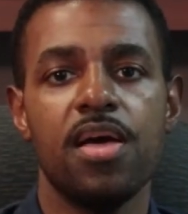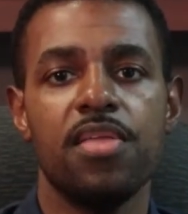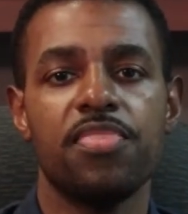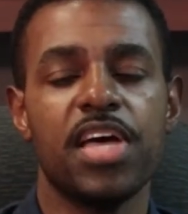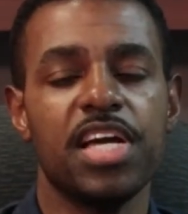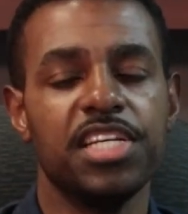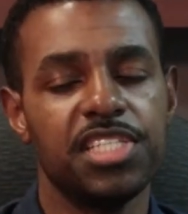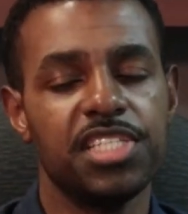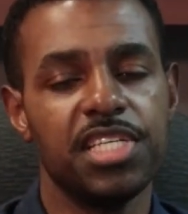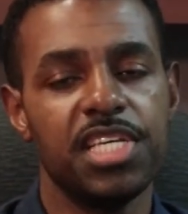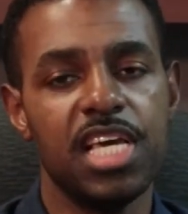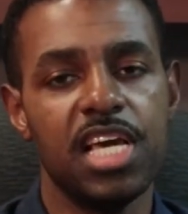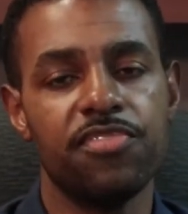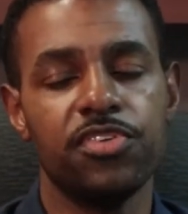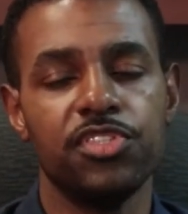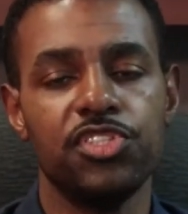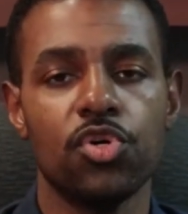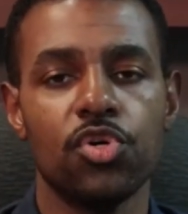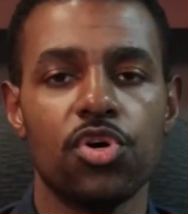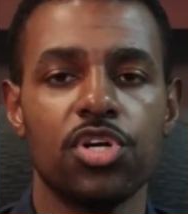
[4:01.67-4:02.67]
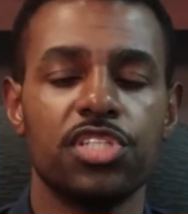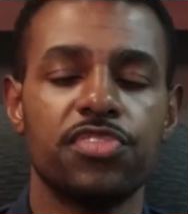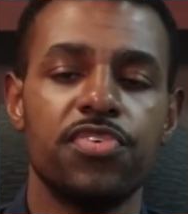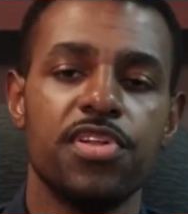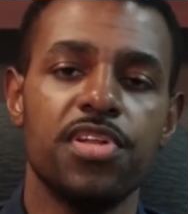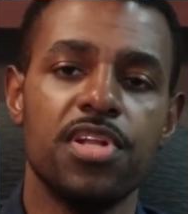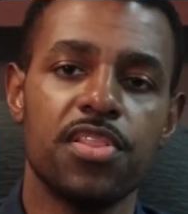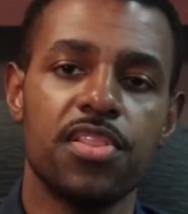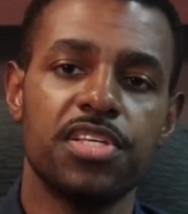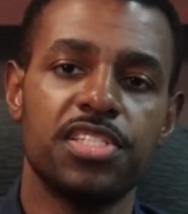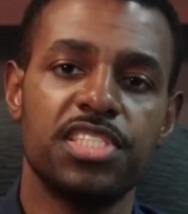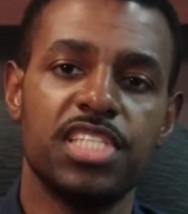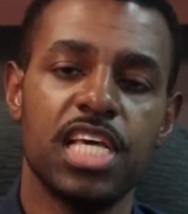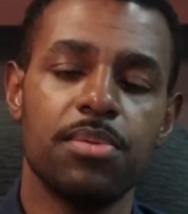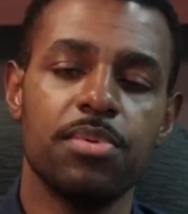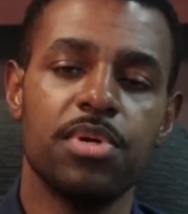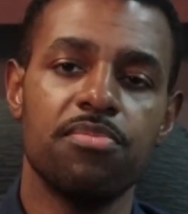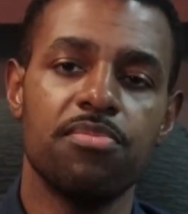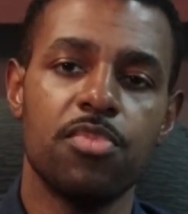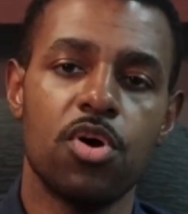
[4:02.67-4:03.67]
Thanks again for joining us for another
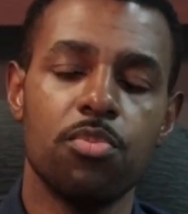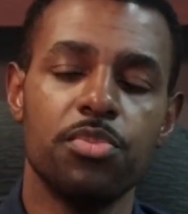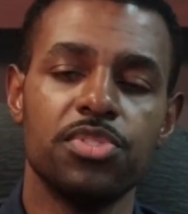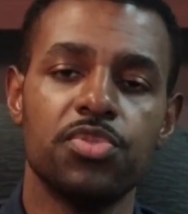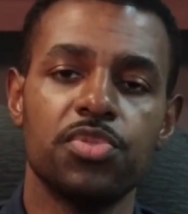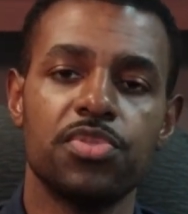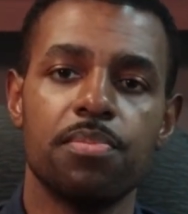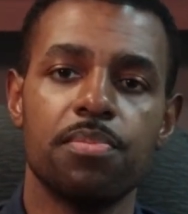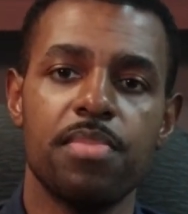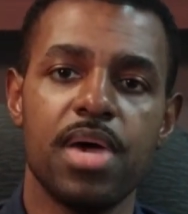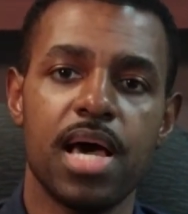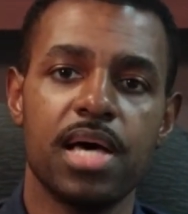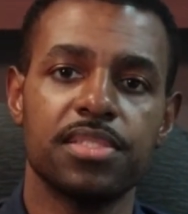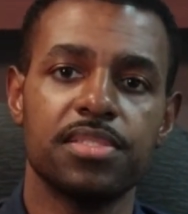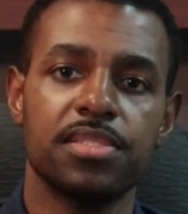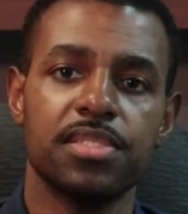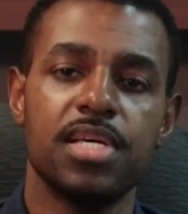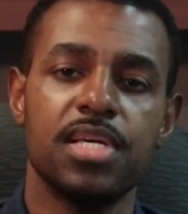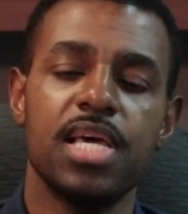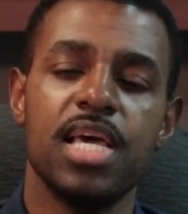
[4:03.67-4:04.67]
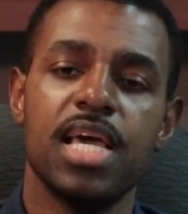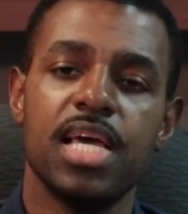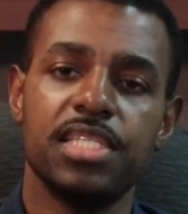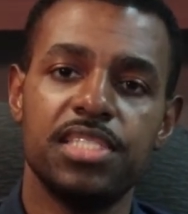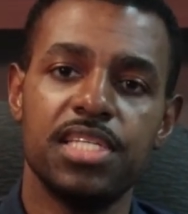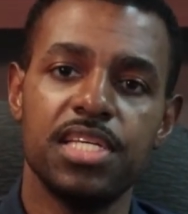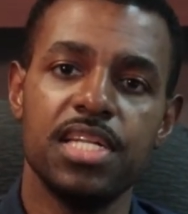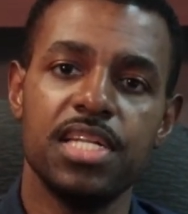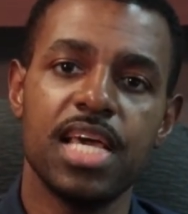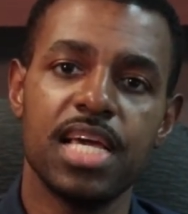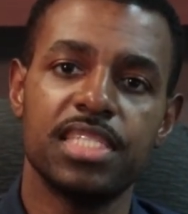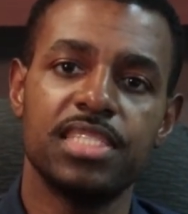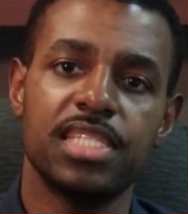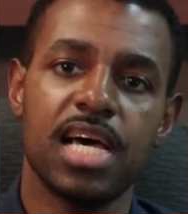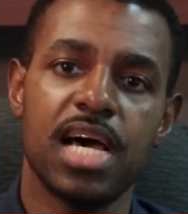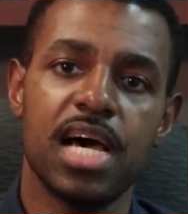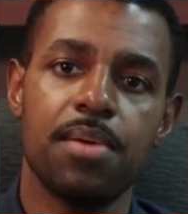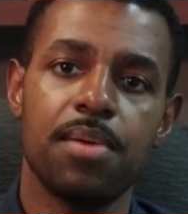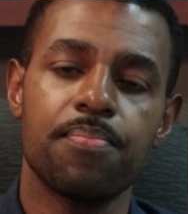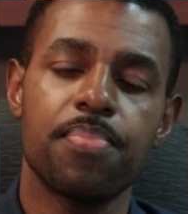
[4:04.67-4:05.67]
segment of Moments with the Master. Until next
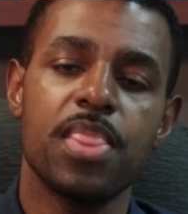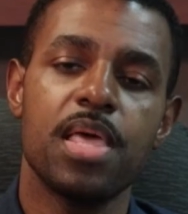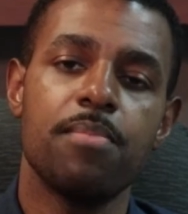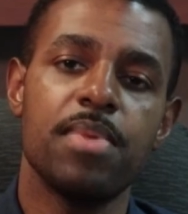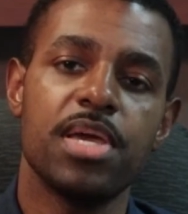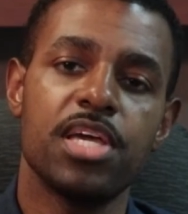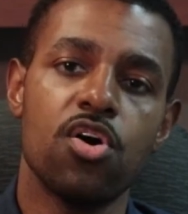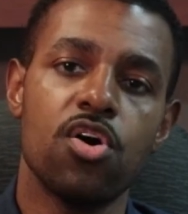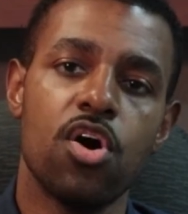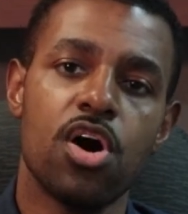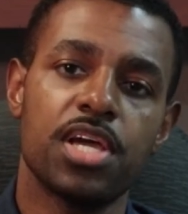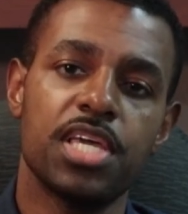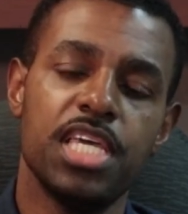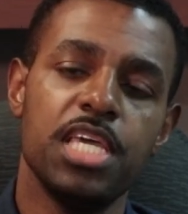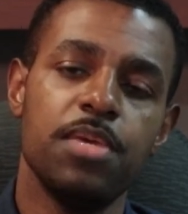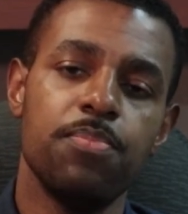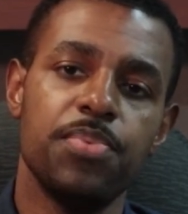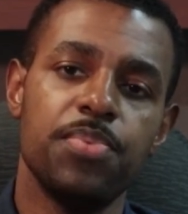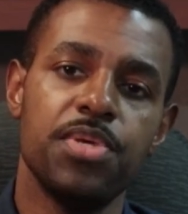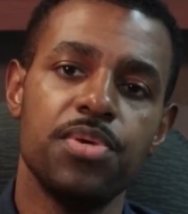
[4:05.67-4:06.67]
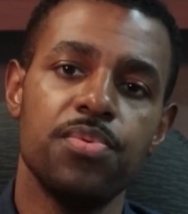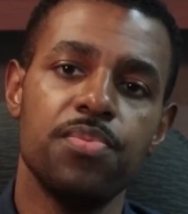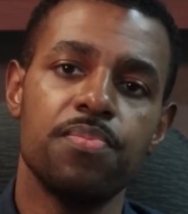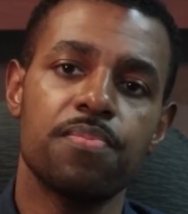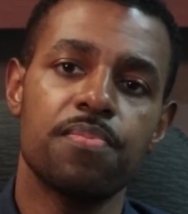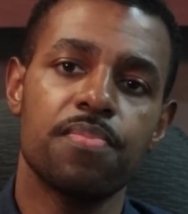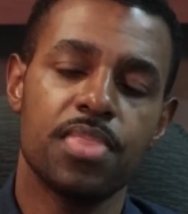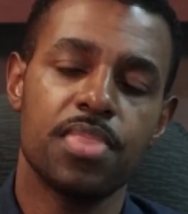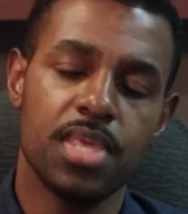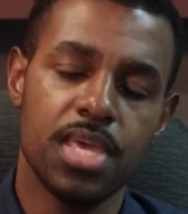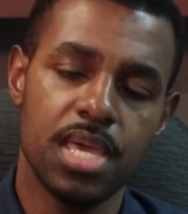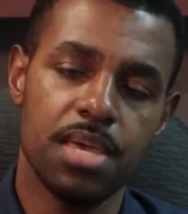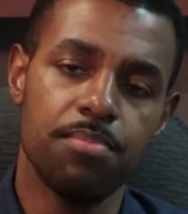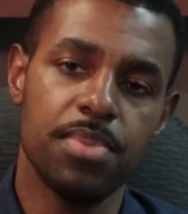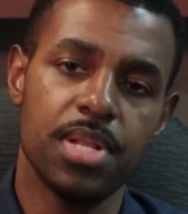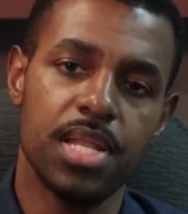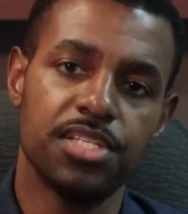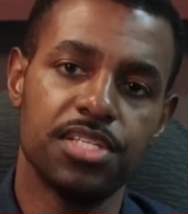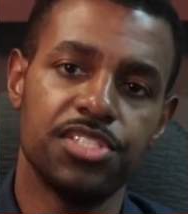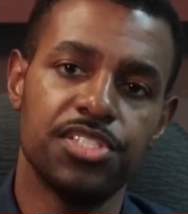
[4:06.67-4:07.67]
time, may God keep you and
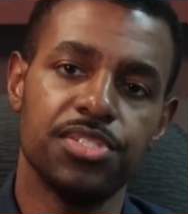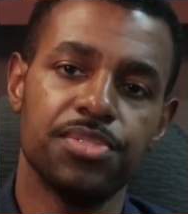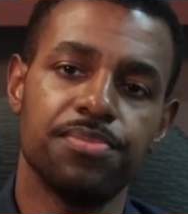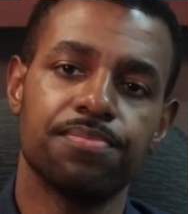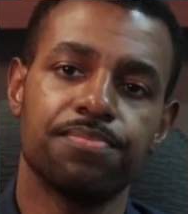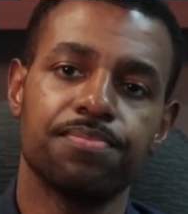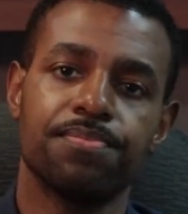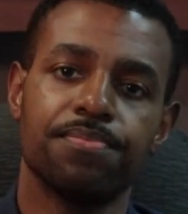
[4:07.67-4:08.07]
bless you.